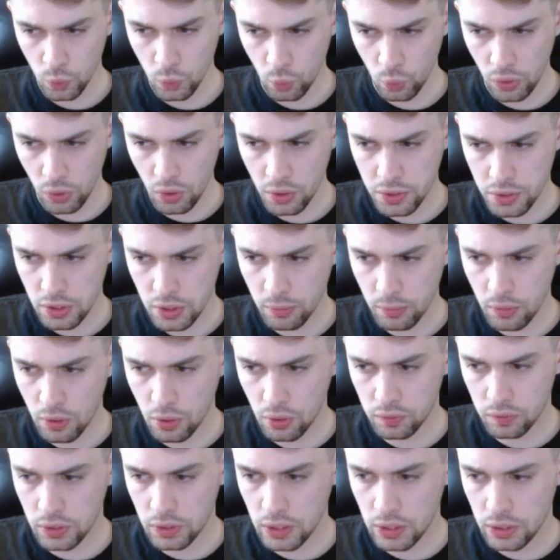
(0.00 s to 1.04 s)
We'll see more
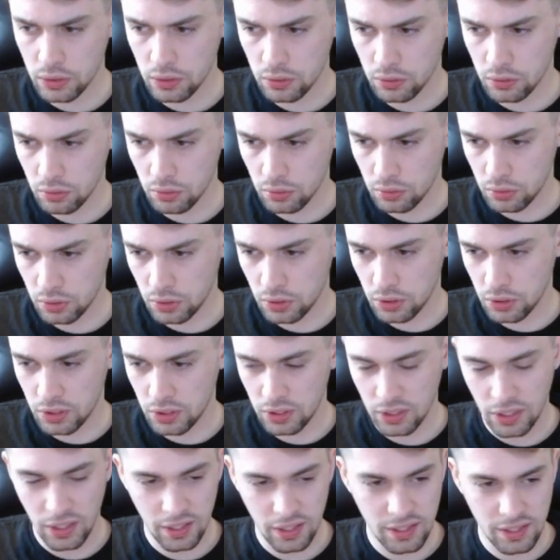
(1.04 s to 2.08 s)
of that in the
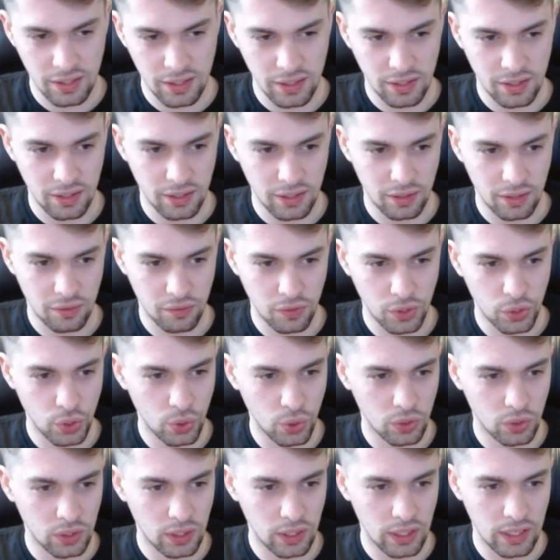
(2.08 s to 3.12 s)
next
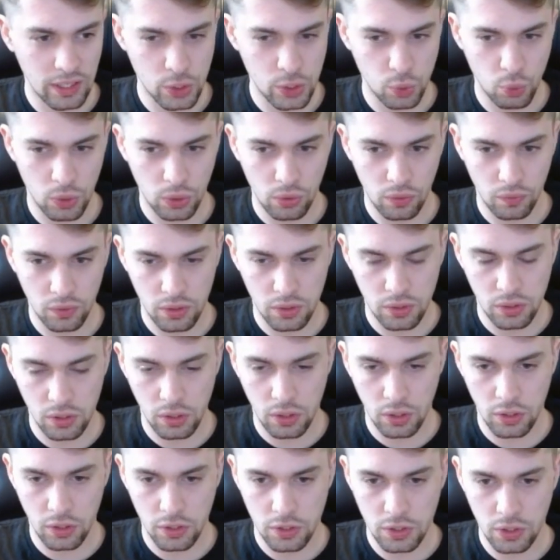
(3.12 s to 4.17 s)
video, the last one of the
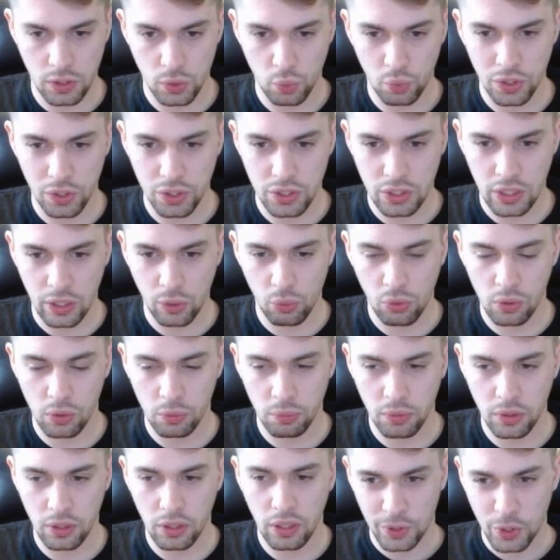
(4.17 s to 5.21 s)
series, in which I will
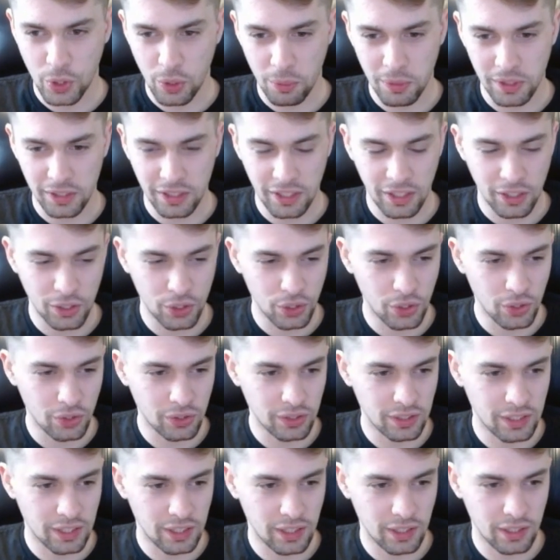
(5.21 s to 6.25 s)
be commenting
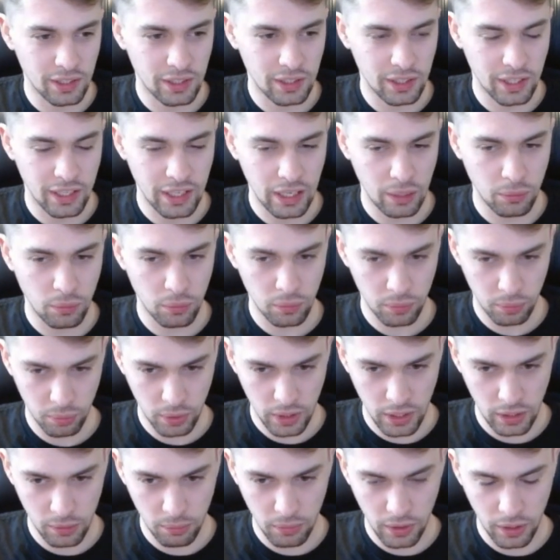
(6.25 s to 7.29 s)
on the game
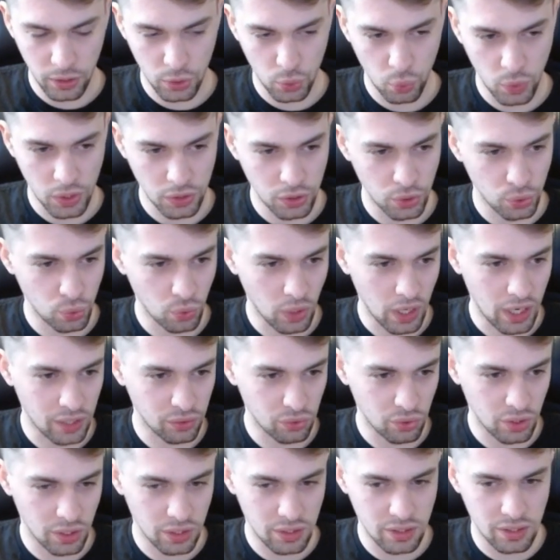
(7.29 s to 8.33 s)
played by
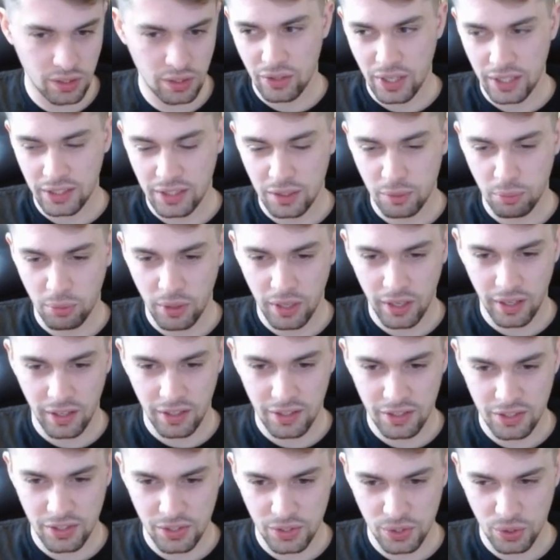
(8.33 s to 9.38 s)
2200 rated
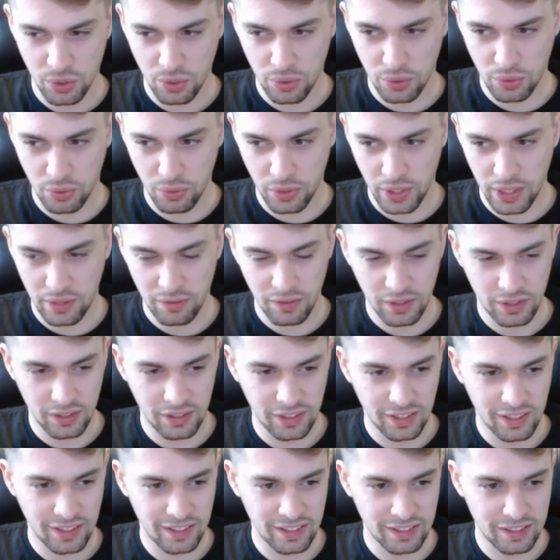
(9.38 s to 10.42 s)
players, so
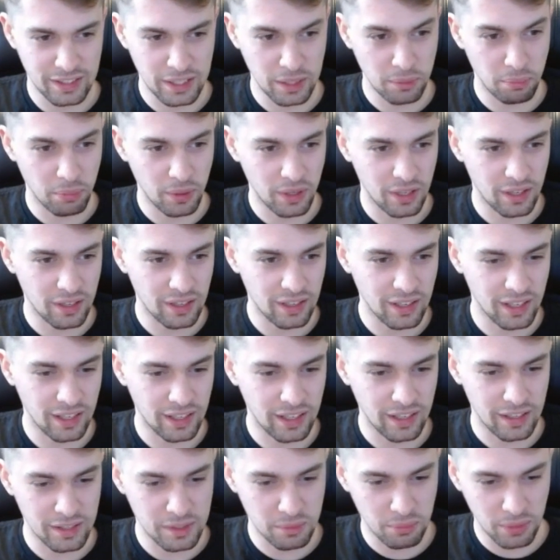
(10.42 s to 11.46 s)
even deeper, I
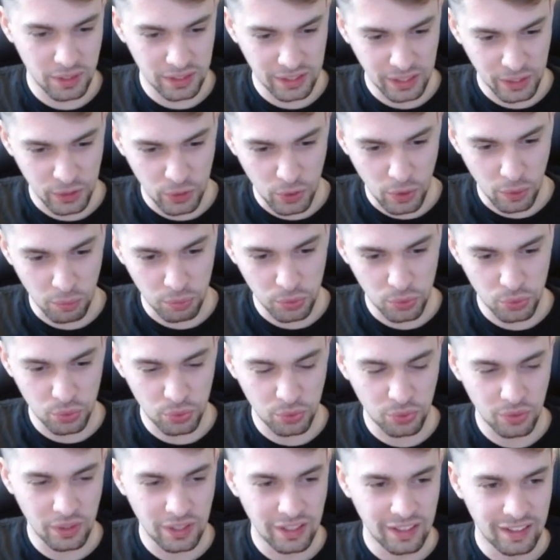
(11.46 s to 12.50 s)
guess, but I hope
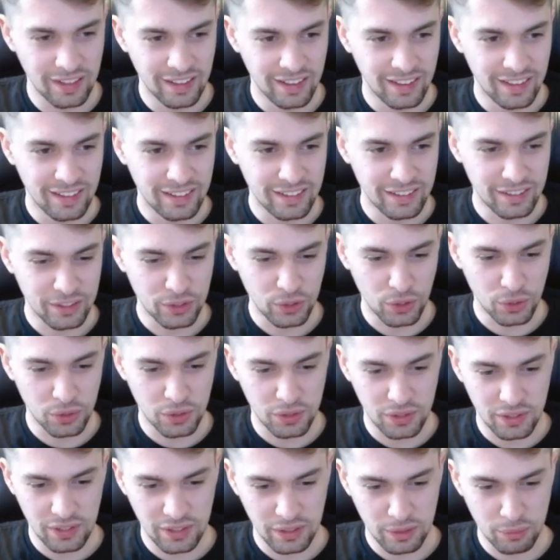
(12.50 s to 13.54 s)
to
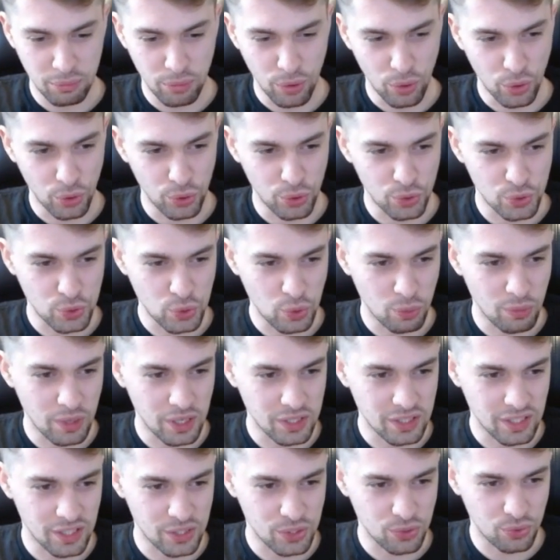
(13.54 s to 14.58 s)
not bore you so
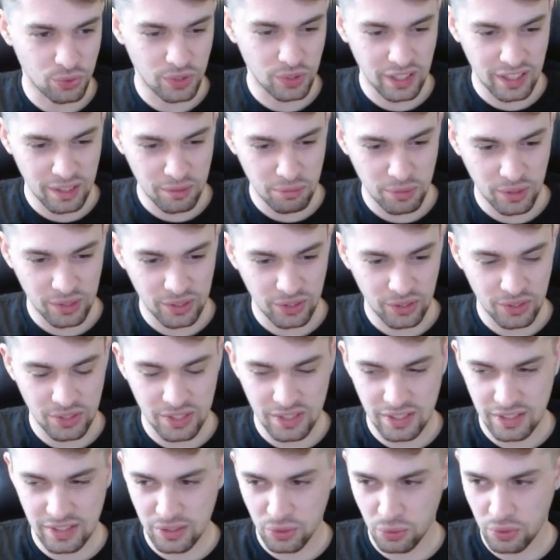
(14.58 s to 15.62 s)
much as today,
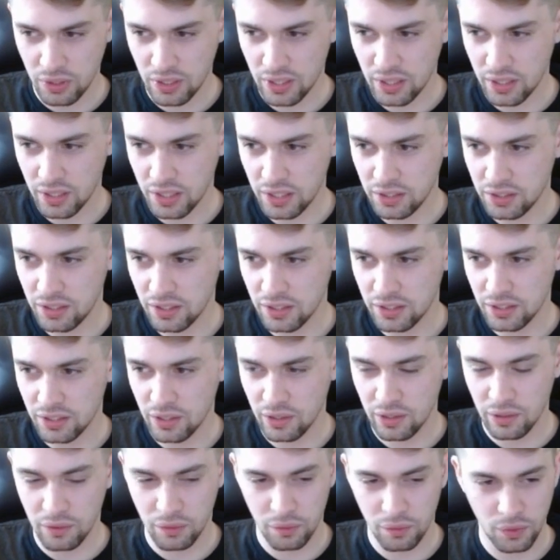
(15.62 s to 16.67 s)
because we are hitting
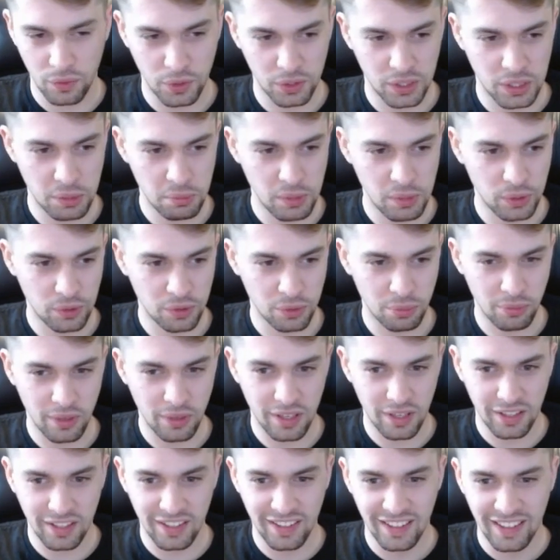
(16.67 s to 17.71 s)
the 40-minute
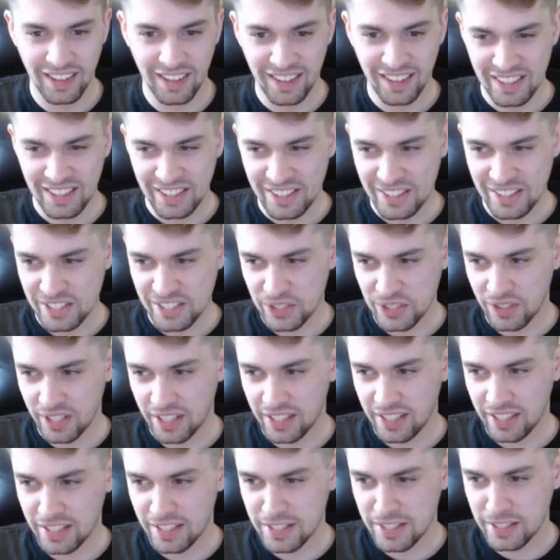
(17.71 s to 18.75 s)
mark. So I
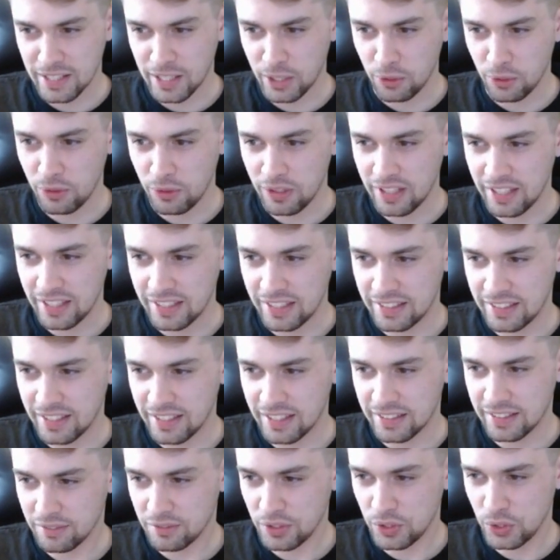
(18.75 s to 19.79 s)
guess I will end
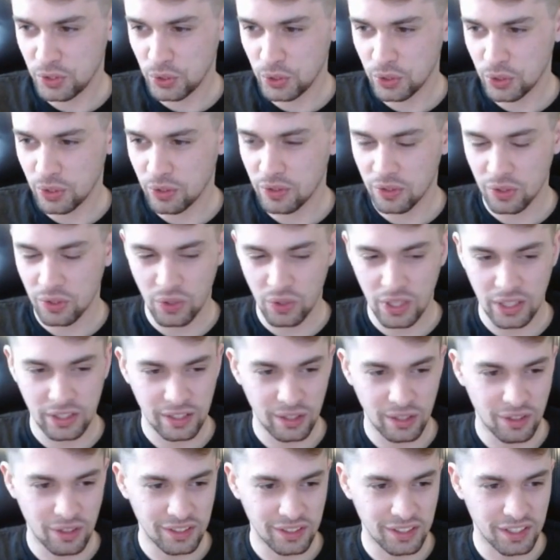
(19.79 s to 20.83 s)
that video
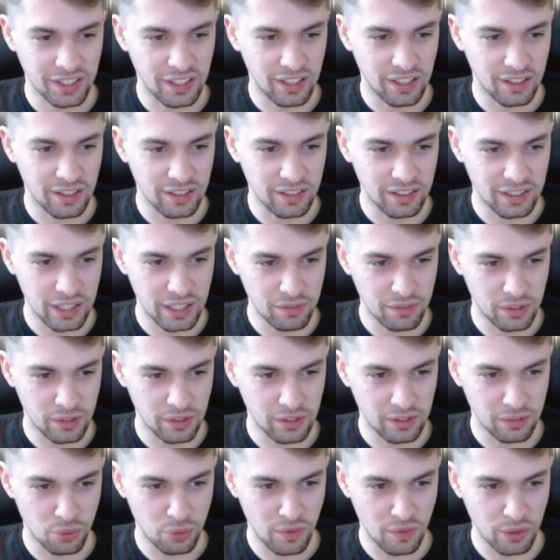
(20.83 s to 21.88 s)
around here,
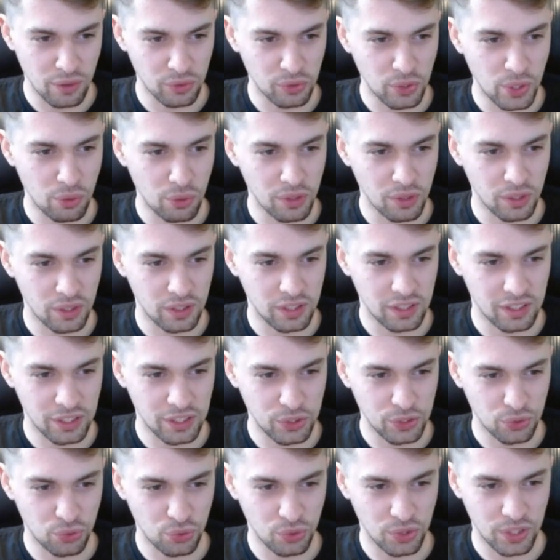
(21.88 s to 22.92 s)
even without going
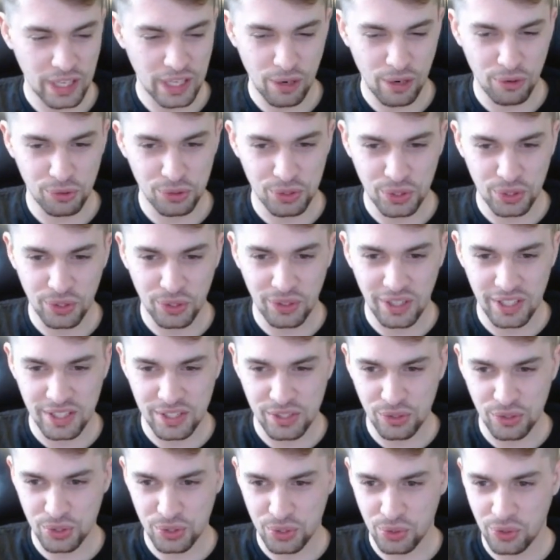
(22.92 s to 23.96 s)
into the outro as
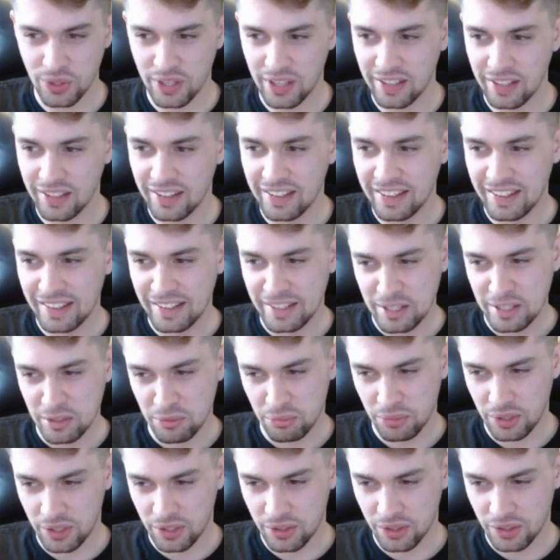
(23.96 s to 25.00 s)
usual,
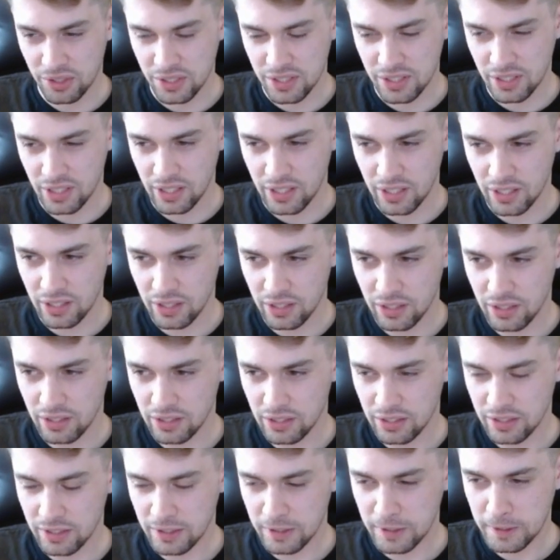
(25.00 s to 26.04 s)
because I
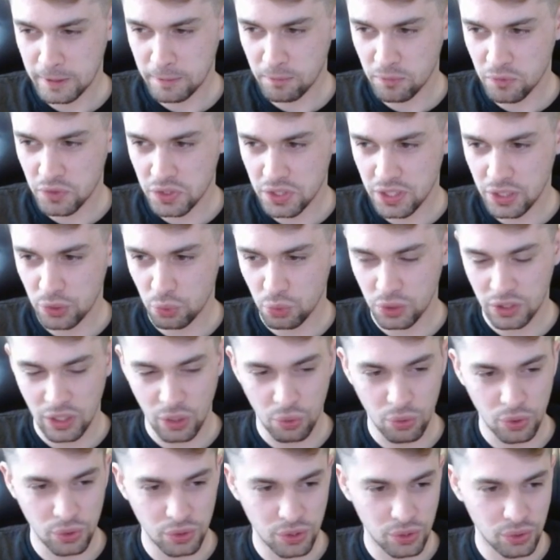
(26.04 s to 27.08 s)
said what I
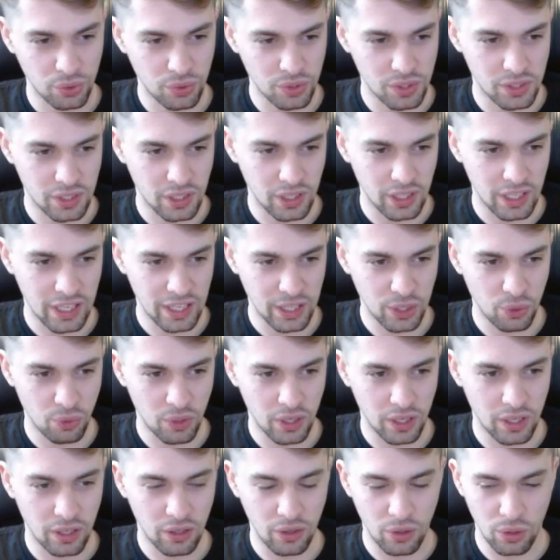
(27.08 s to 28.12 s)
wanted to say
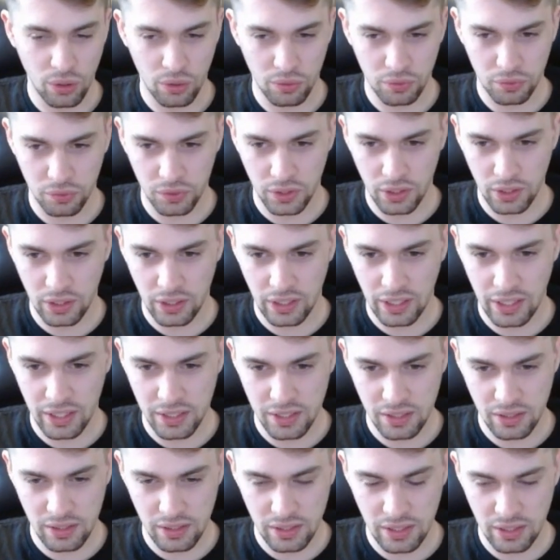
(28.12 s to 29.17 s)
anyway, all of the
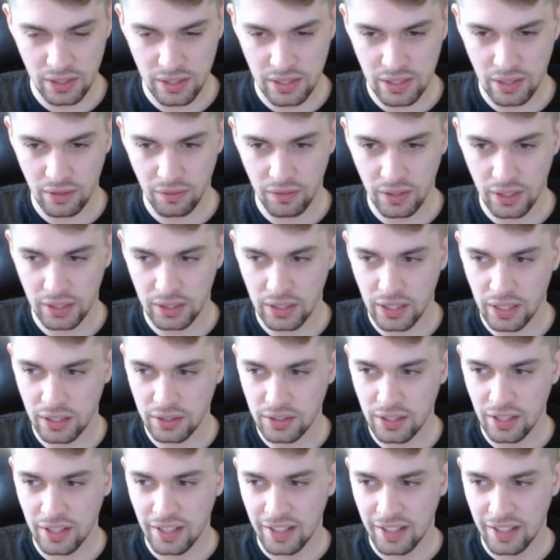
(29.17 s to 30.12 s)
lessons and stuff like that.